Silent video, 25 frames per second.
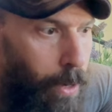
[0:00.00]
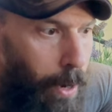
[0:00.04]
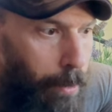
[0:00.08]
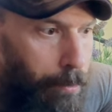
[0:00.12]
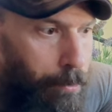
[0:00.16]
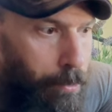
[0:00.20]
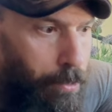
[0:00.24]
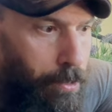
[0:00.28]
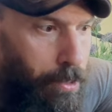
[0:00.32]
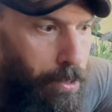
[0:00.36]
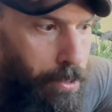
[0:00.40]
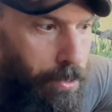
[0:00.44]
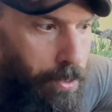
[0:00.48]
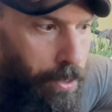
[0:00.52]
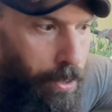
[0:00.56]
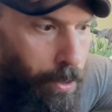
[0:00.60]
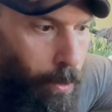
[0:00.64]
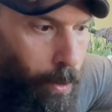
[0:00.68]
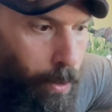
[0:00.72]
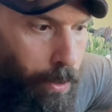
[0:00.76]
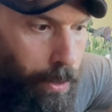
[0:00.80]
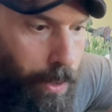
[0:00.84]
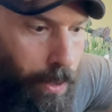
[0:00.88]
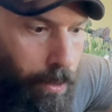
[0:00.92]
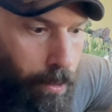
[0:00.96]
after just, you
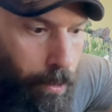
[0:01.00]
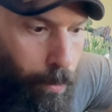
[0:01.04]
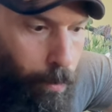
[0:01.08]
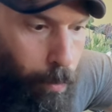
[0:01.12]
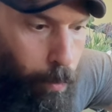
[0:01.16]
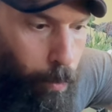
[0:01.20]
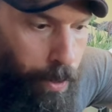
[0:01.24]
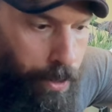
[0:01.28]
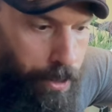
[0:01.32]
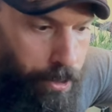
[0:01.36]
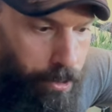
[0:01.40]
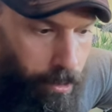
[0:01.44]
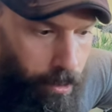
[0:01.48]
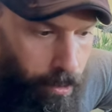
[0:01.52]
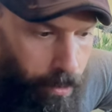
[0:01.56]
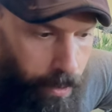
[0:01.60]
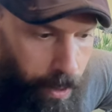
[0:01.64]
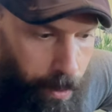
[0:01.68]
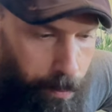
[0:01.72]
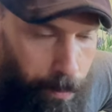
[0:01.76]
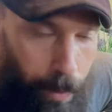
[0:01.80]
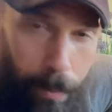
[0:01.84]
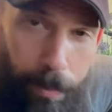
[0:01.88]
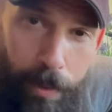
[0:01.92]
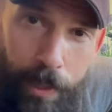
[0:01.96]
know, a year of winter
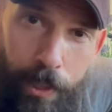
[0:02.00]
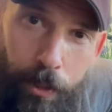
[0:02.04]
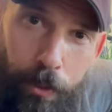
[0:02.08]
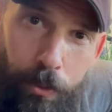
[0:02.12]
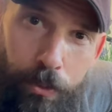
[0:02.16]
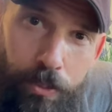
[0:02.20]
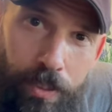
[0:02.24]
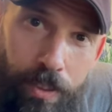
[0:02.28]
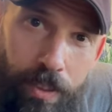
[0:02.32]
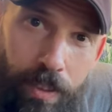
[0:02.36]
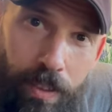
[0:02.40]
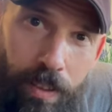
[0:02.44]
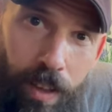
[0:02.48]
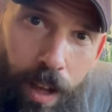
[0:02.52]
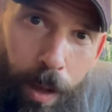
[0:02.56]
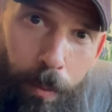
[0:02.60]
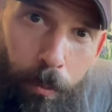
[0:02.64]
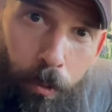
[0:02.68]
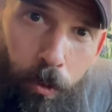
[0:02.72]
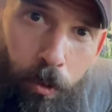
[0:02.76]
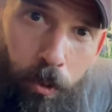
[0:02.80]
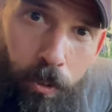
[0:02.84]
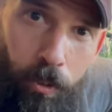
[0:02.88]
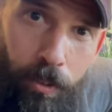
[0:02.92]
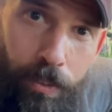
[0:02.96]
and maybe using it a
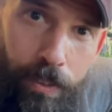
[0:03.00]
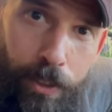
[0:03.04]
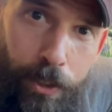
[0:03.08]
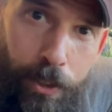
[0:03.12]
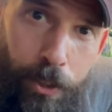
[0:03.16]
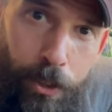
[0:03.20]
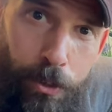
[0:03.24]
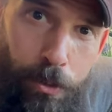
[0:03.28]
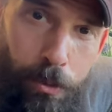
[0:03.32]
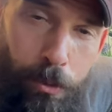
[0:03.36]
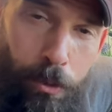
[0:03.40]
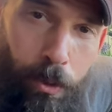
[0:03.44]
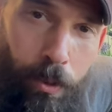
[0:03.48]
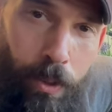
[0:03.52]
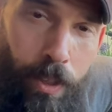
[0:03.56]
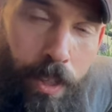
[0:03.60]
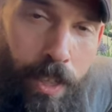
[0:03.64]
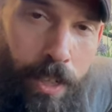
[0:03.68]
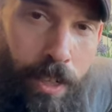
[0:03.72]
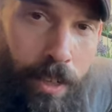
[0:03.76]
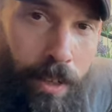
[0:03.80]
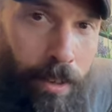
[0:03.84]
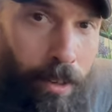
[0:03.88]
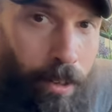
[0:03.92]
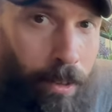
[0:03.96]
lot more than usual,
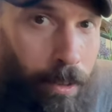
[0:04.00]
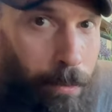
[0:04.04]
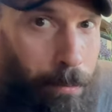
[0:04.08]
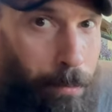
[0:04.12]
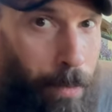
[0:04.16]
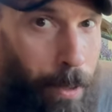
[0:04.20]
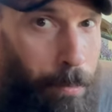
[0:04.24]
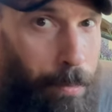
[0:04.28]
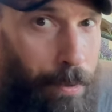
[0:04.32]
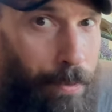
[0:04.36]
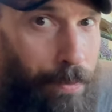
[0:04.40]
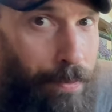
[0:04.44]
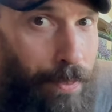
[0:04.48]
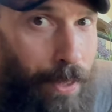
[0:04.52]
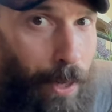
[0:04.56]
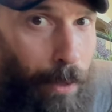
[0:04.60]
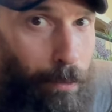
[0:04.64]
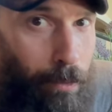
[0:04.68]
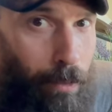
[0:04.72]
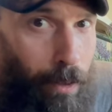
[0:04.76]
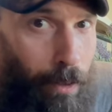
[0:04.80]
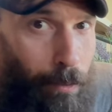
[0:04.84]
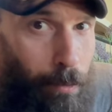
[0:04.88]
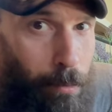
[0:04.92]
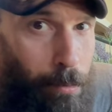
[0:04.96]
or maybe you've
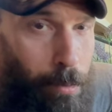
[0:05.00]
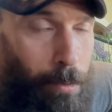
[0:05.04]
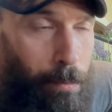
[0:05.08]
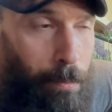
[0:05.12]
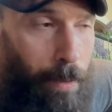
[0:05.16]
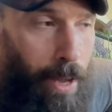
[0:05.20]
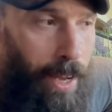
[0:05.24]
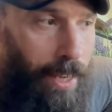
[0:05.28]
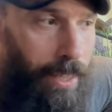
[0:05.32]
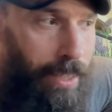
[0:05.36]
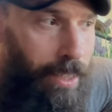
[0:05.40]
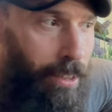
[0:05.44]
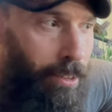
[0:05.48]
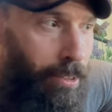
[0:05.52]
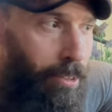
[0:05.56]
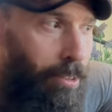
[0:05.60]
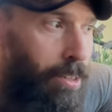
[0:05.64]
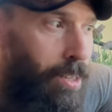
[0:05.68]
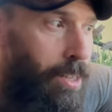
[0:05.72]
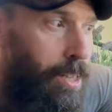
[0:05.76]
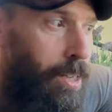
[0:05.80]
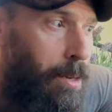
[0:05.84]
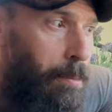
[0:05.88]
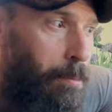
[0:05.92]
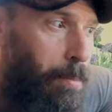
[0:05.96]
never ever been back here,
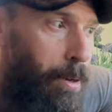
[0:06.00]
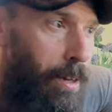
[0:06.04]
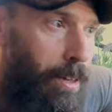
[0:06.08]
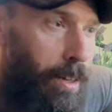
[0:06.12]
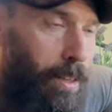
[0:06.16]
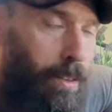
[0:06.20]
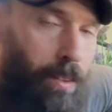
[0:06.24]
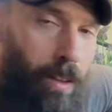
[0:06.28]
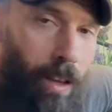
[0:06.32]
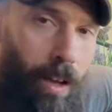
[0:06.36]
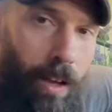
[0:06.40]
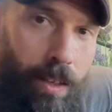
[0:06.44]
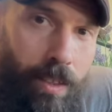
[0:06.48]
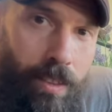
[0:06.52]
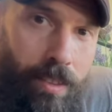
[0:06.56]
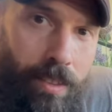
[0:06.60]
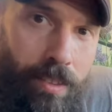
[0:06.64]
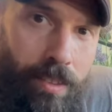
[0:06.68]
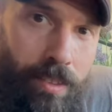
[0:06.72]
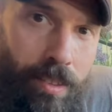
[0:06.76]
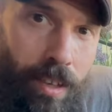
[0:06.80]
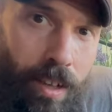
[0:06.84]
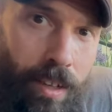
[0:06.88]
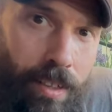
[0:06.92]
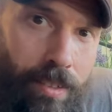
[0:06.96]
but a lot
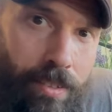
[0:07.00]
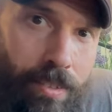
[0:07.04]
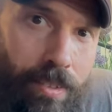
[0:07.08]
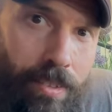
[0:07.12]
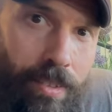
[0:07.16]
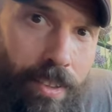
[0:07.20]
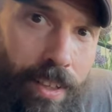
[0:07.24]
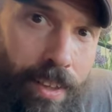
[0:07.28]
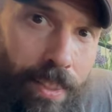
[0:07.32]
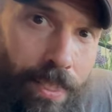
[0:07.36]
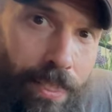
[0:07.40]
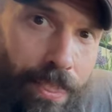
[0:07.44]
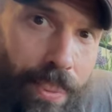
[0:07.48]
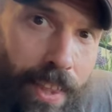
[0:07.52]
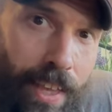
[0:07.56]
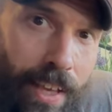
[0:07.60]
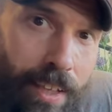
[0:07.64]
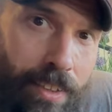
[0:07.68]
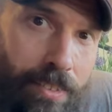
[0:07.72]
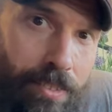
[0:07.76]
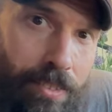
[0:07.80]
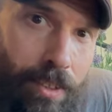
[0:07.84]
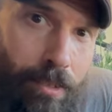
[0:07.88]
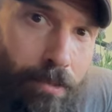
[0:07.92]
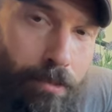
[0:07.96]
of dust and
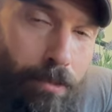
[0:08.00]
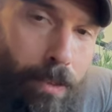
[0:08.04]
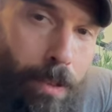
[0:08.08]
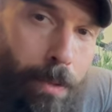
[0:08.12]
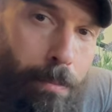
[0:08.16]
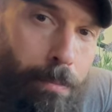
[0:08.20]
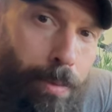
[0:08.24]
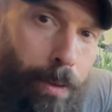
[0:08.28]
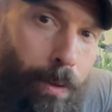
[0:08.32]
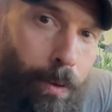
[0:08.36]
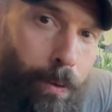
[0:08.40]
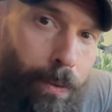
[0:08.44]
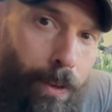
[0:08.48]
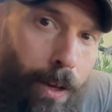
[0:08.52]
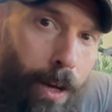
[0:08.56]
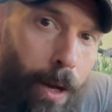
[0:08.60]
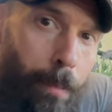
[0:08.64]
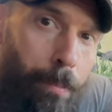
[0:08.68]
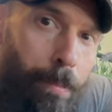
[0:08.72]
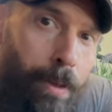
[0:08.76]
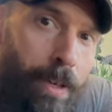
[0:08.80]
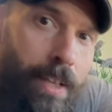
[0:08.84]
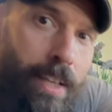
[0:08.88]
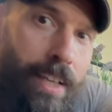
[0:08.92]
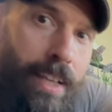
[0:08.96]
things can really build
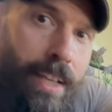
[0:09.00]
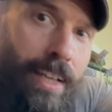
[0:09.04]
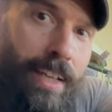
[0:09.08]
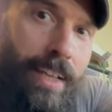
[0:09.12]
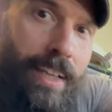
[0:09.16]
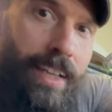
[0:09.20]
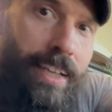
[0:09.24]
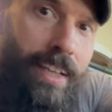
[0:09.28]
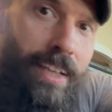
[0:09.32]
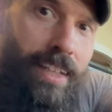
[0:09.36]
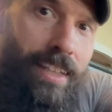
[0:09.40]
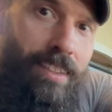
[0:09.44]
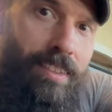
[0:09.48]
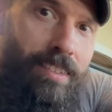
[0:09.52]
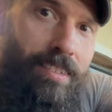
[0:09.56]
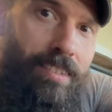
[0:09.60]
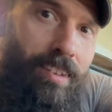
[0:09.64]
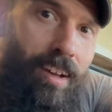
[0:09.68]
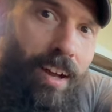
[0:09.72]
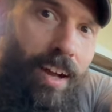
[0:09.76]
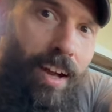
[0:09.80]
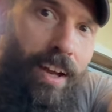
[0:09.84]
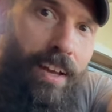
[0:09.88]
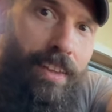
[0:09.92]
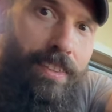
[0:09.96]
up and get
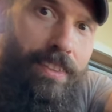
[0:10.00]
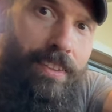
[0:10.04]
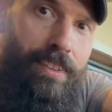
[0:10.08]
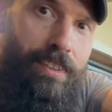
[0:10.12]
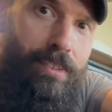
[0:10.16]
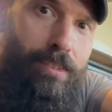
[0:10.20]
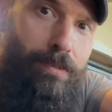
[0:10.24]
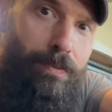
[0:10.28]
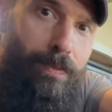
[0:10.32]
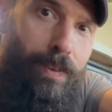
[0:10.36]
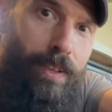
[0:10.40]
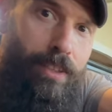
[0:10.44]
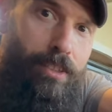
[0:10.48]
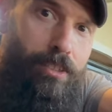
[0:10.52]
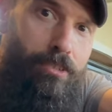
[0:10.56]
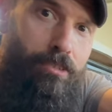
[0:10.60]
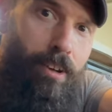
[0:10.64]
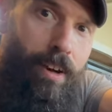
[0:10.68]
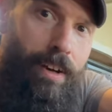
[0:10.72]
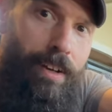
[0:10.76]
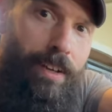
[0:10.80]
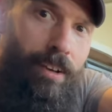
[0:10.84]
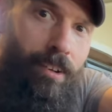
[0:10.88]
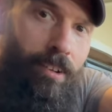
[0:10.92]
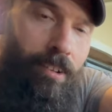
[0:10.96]
inside these vents
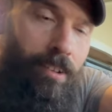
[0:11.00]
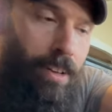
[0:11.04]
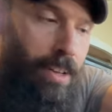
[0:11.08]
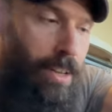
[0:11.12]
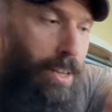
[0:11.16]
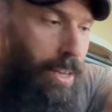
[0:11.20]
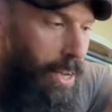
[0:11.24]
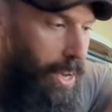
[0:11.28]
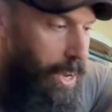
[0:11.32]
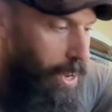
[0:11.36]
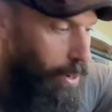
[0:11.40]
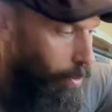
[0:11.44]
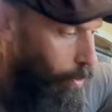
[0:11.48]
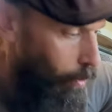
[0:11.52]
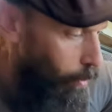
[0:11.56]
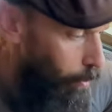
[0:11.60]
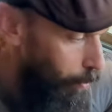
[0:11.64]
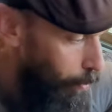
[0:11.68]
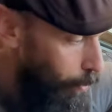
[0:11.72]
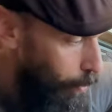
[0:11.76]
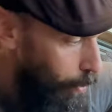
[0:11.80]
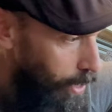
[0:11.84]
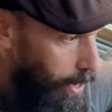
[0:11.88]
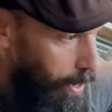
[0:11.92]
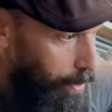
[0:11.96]
right here. And
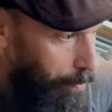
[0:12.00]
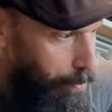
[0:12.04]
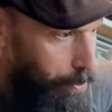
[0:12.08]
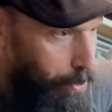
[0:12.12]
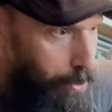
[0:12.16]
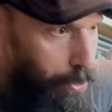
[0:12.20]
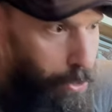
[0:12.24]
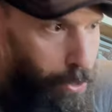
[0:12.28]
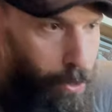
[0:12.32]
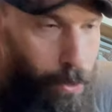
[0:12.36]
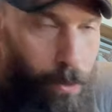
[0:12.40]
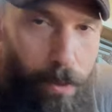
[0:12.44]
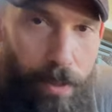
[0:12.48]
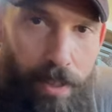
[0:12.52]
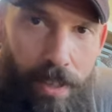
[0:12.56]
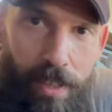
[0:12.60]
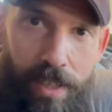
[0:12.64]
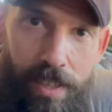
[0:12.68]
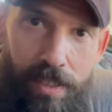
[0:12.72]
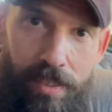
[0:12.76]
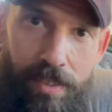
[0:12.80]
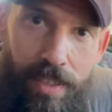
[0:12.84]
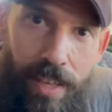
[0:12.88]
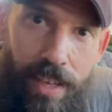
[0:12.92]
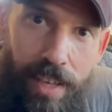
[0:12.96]
all you have to do
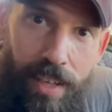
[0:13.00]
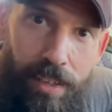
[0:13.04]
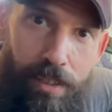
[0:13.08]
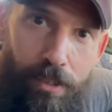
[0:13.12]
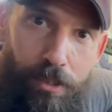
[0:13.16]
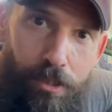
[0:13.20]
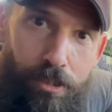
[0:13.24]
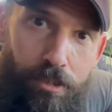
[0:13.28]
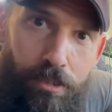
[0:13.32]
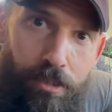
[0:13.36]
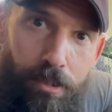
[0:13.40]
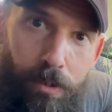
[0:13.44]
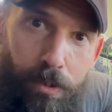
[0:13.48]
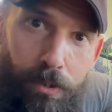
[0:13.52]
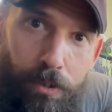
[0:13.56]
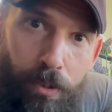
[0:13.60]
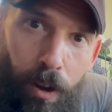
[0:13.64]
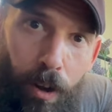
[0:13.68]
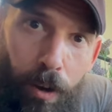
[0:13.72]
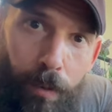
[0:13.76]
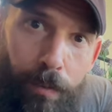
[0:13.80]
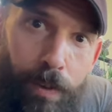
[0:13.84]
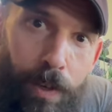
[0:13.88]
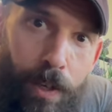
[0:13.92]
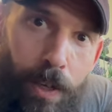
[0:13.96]
is take your screws
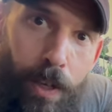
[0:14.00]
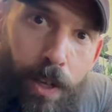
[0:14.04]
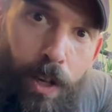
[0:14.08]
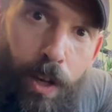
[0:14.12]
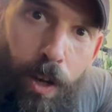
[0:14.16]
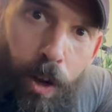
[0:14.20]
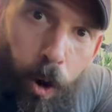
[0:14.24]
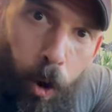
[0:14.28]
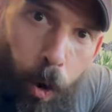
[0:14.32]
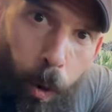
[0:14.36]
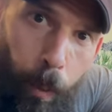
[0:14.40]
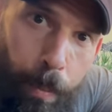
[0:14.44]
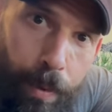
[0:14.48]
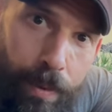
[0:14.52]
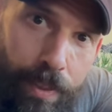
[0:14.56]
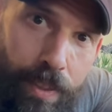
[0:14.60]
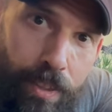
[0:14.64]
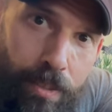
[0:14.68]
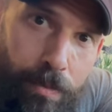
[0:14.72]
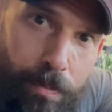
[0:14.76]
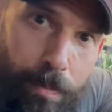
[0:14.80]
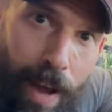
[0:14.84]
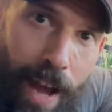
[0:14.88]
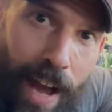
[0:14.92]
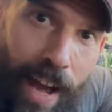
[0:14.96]
off, open
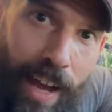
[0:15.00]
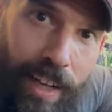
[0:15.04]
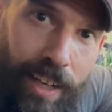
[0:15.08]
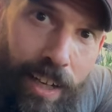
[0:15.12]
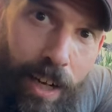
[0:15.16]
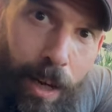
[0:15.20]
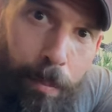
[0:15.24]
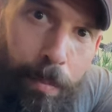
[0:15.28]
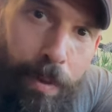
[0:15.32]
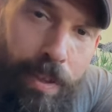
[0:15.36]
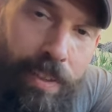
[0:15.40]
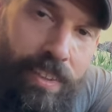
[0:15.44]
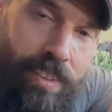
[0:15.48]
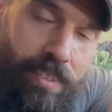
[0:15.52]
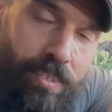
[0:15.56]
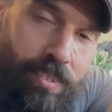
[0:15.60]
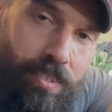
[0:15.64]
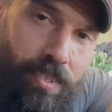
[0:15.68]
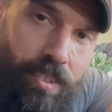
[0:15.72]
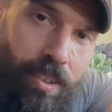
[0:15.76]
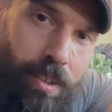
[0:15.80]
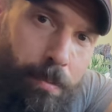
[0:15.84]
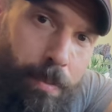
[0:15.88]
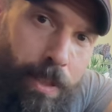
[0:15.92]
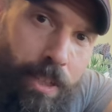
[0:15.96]
this back up, and this
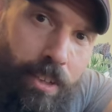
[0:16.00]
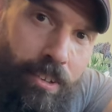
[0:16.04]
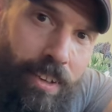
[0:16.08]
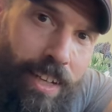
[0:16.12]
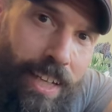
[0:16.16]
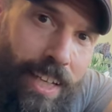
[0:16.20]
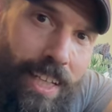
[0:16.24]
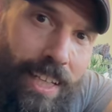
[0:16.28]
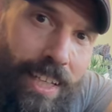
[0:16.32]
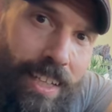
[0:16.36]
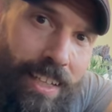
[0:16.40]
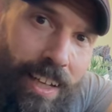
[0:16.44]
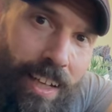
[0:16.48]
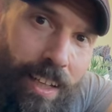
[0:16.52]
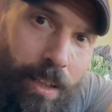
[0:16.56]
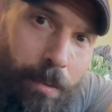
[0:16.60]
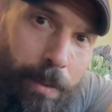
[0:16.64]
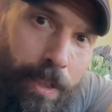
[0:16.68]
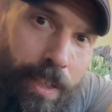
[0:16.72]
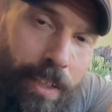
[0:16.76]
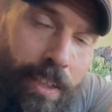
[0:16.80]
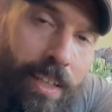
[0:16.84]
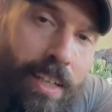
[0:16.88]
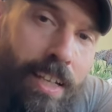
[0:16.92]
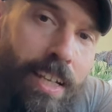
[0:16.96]
is going to be your heating
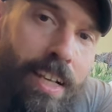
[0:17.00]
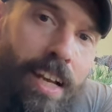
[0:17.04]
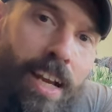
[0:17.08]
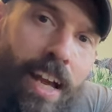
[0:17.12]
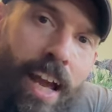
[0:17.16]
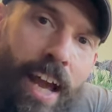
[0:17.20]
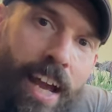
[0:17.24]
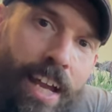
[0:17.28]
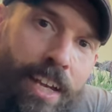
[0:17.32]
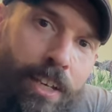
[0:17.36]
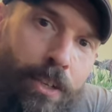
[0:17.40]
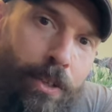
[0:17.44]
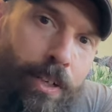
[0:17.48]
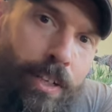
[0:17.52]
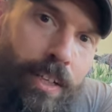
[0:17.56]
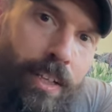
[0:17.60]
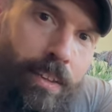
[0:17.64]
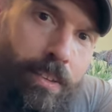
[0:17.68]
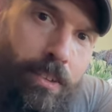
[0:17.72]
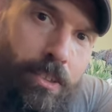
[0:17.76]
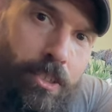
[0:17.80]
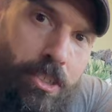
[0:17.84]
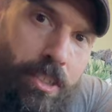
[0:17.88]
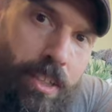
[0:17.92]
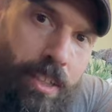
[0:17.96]
element. And you can
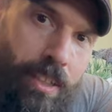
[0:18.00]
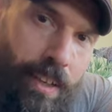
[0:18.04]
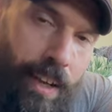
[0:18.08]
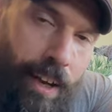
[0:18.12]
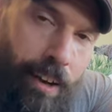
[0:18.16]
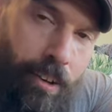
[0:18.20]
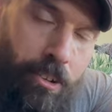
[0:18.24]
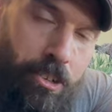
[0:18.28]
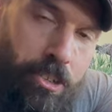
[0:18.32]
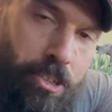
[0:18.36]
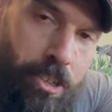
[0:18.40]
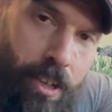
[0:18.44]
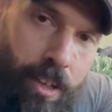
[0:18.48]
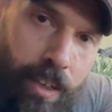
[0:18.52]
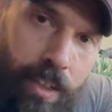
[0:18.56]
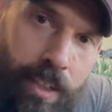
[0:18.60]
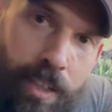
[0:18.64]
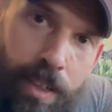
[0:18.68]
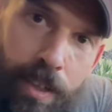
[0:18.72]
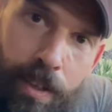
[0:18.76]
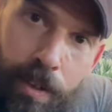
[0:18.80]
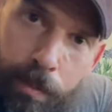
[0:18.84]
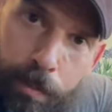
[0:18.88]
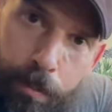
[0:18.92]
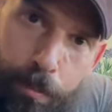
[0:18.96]
either just get an air chuck,
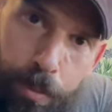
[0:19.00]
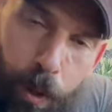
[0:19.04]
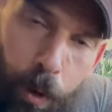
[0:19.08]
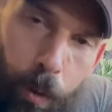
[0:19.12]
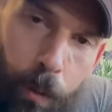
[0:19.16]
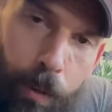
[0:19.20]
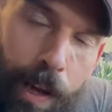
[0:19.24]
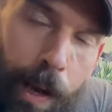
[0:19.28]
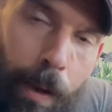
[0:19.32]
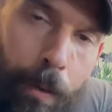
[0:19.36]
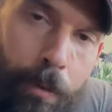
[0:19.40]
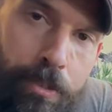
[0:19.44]
blow it out